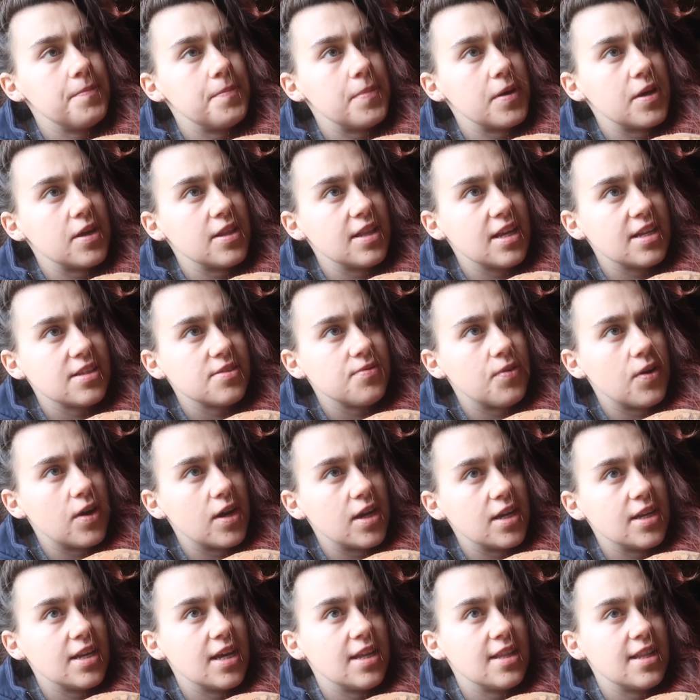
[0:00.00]
But that's
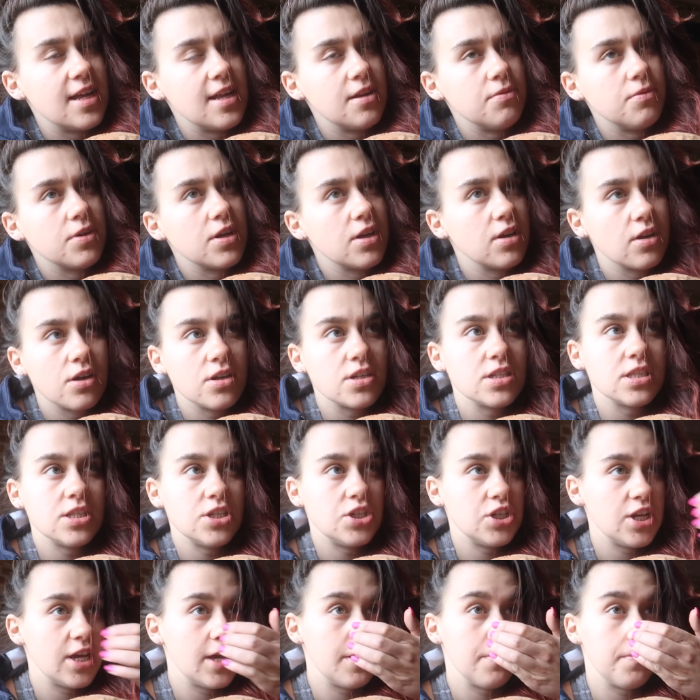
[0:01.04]
fine. And then we're going to go to the
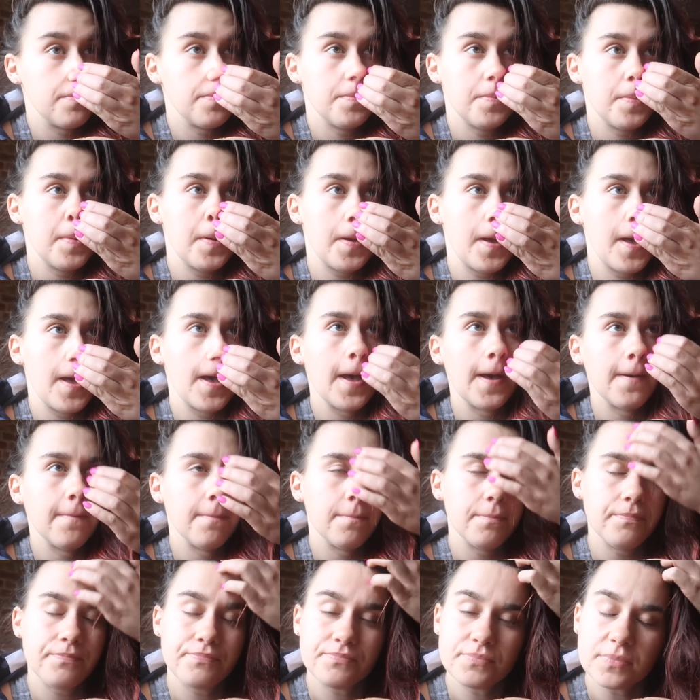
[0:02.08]
gym.
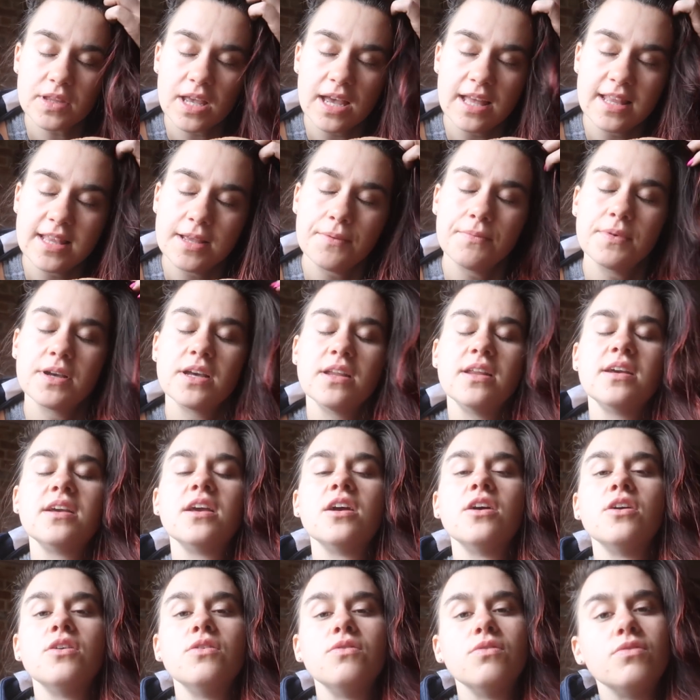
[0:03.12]
Um, and then we're gonna
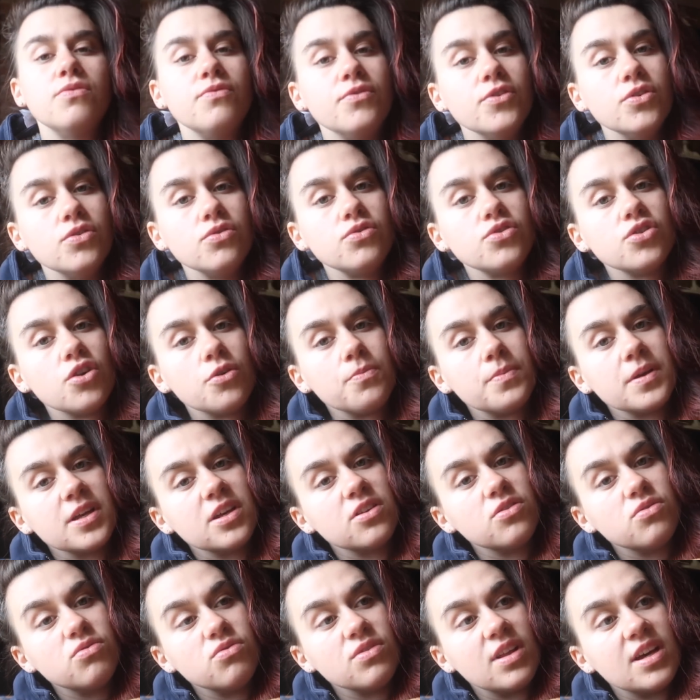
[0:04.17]
go food
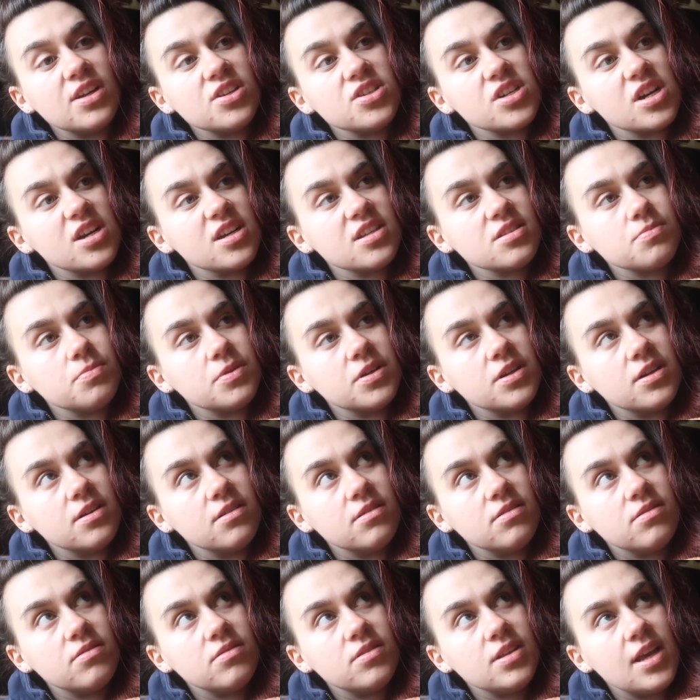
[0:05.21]
shopping and all that jazz.
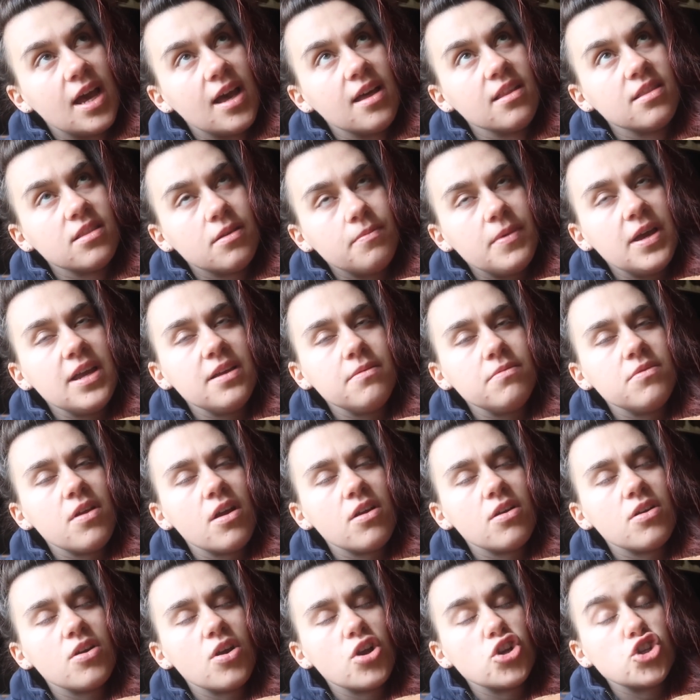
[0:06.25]
But yeah, the main
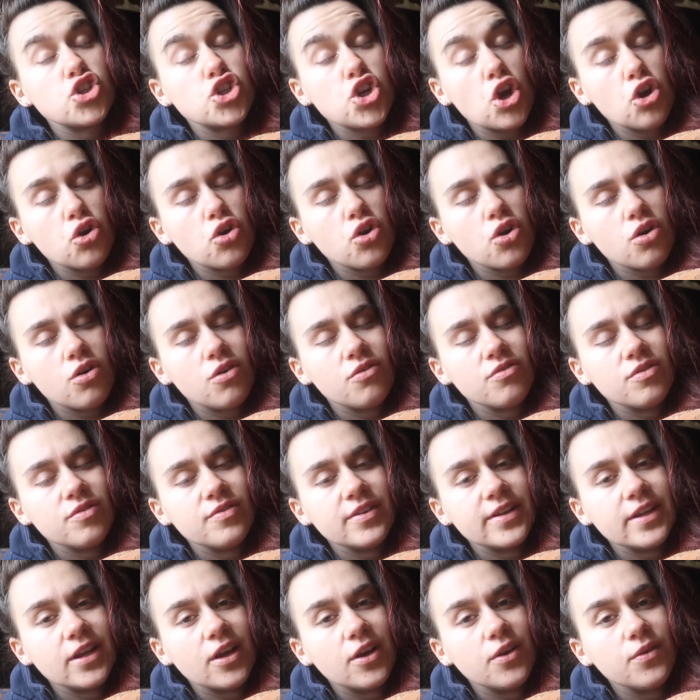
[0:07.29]
chunk of the
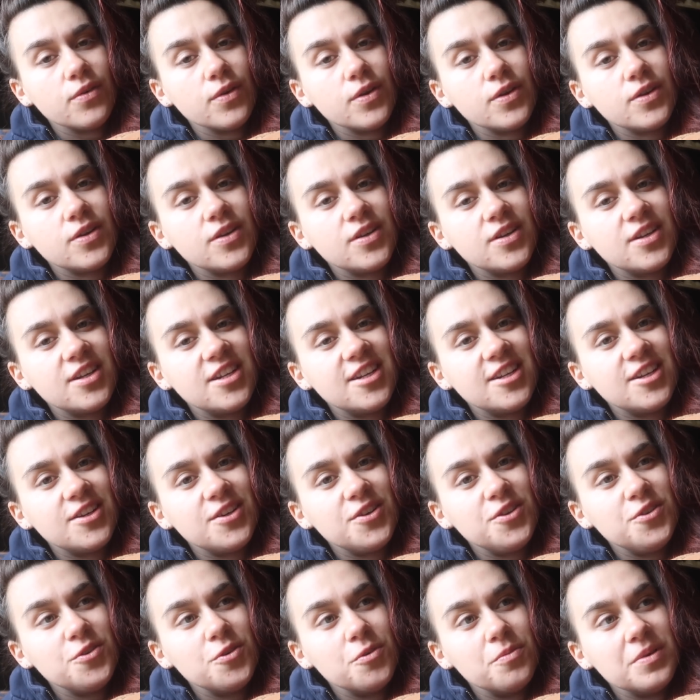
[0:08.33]
video
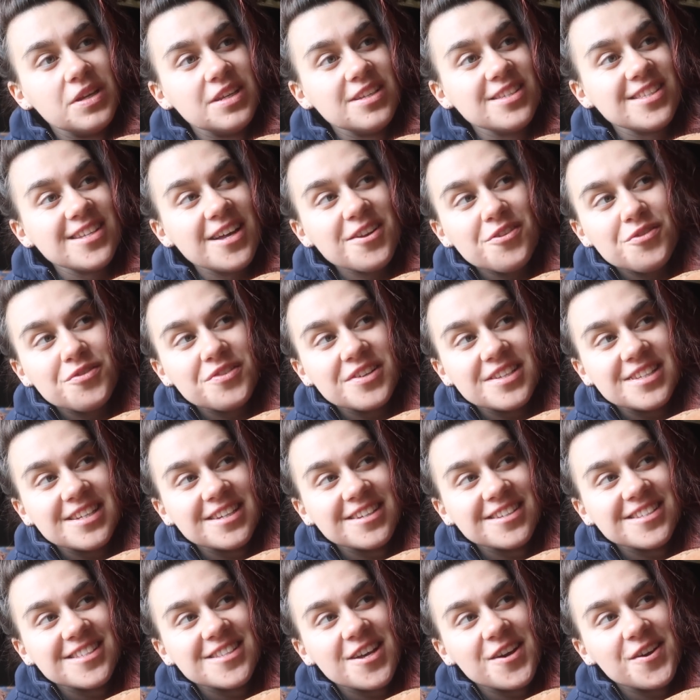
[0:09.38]
will be saddle
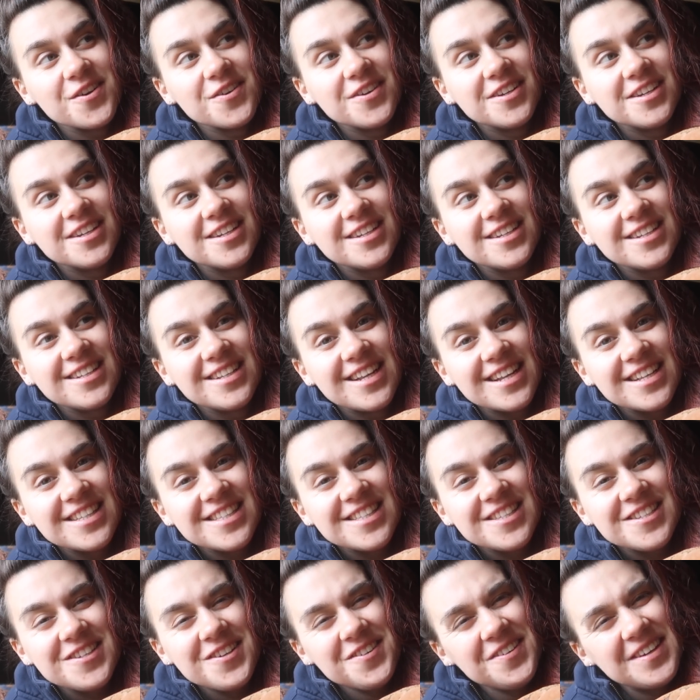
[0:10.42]
fitting, so let's
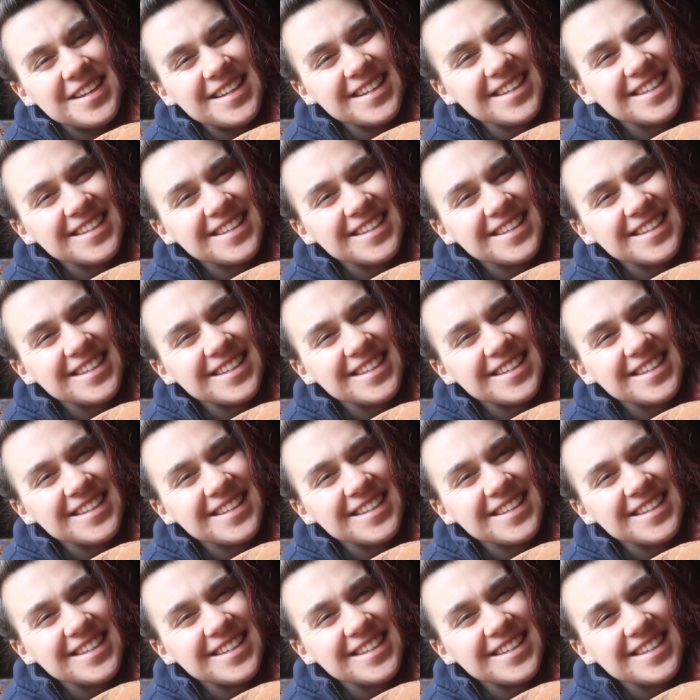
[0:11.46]
do it.